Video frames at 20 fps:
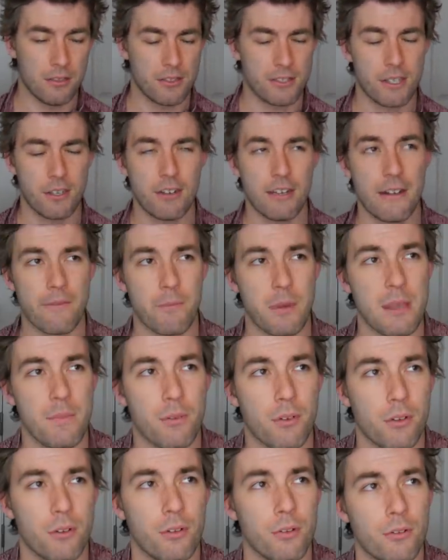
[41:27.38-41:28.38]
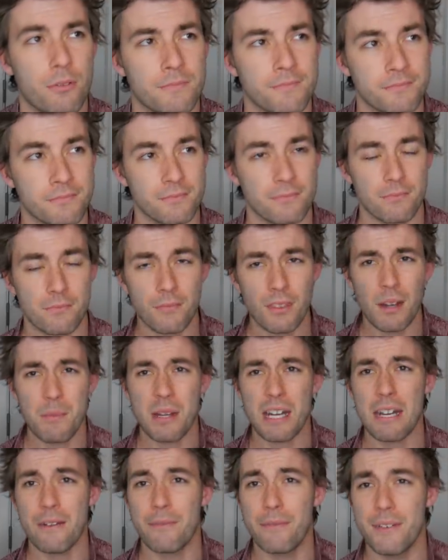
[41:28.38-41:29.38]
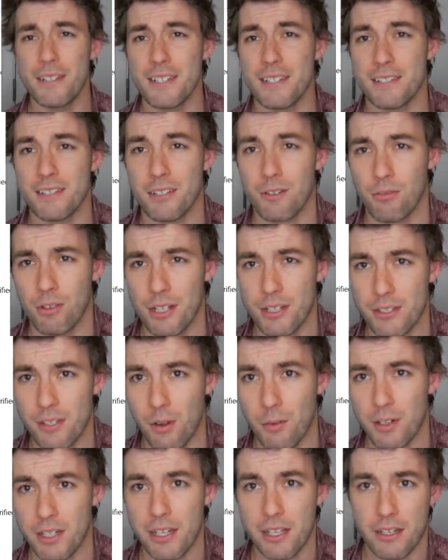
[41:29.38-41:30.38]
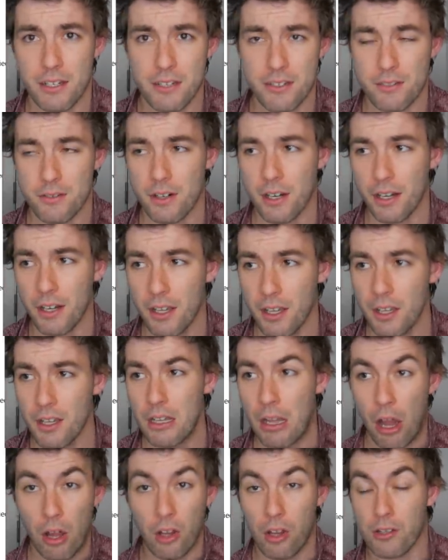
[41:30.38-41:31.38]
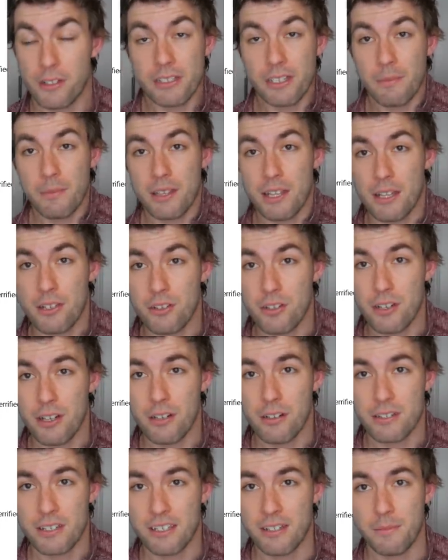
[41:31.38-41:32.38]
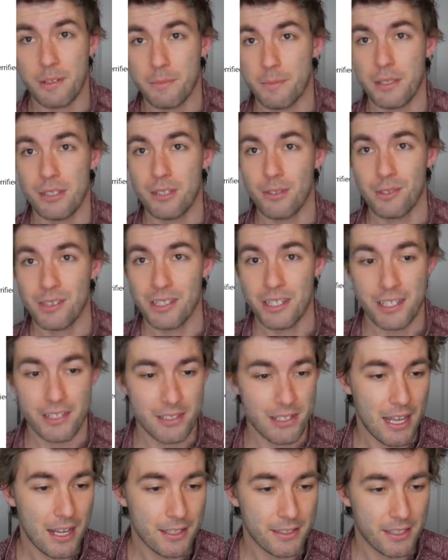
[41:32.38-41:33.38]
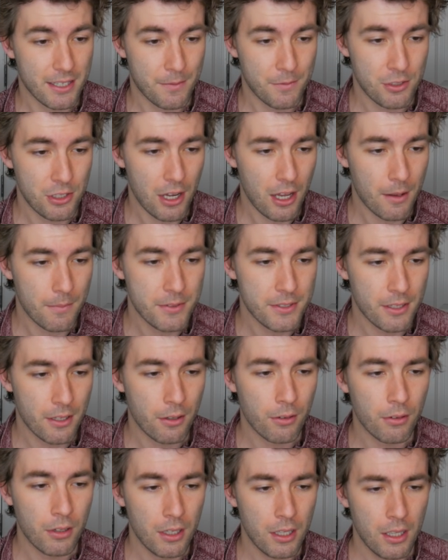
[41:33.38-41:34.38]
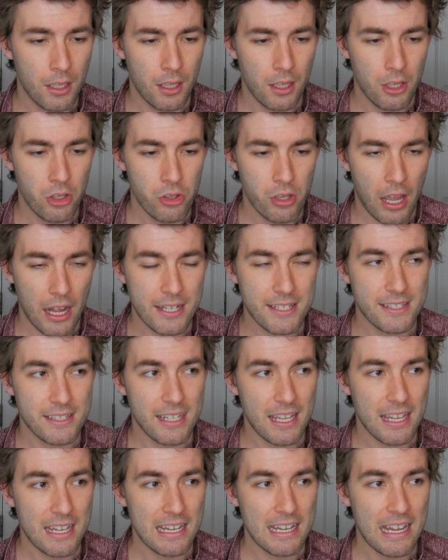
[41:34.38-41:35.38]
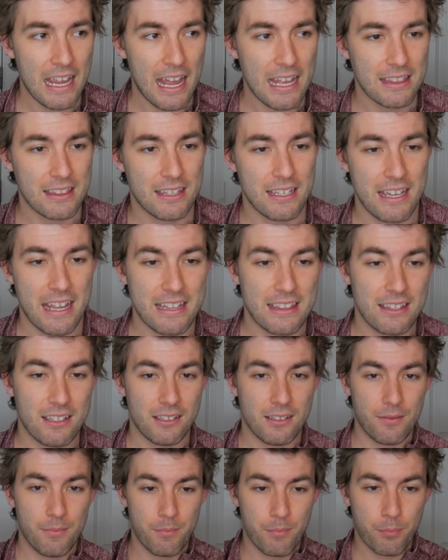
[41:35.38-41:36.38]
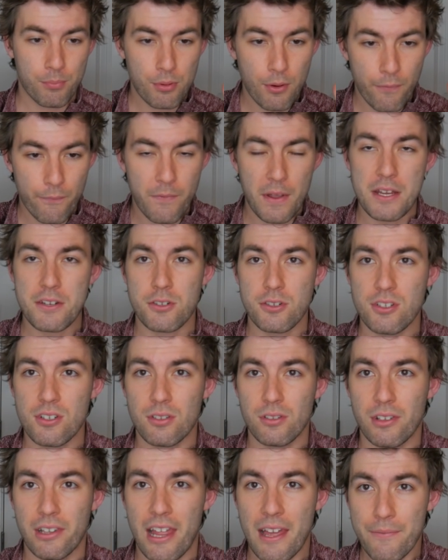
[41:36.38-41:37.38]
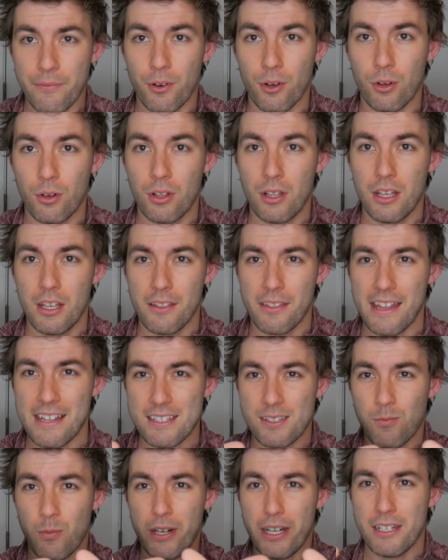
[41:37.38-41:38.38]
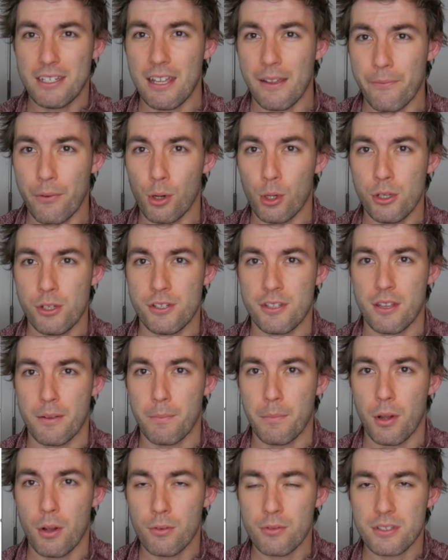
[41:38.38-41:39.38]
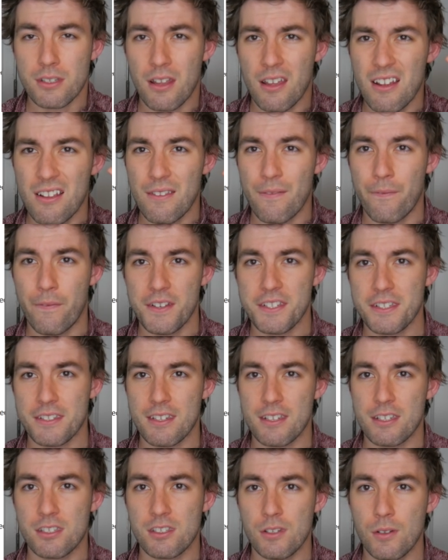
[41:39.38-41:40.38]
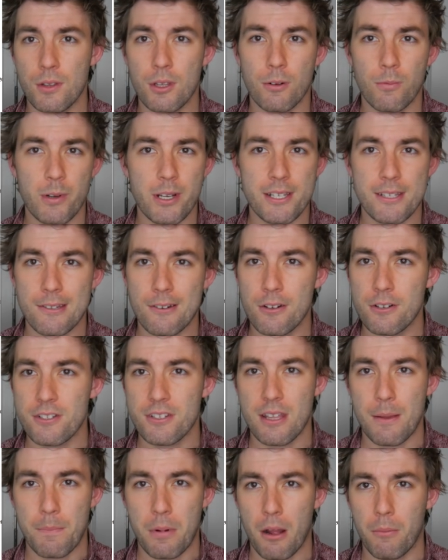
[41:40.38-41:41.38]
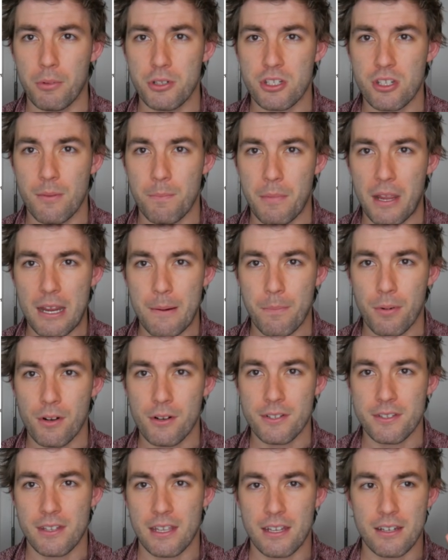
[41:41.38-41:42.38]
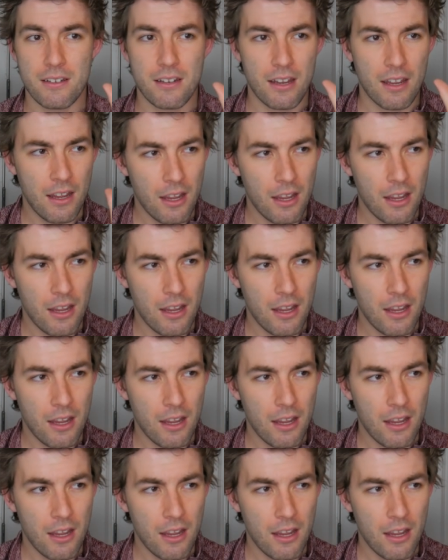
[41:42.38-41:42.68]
So you'd have people who might have physics degrees go into industry alongside with engineers, and they might be doing the exact same job. So I'd say at the professional level, that's when it diverges the most. Physicists do the research, they publish the papers, they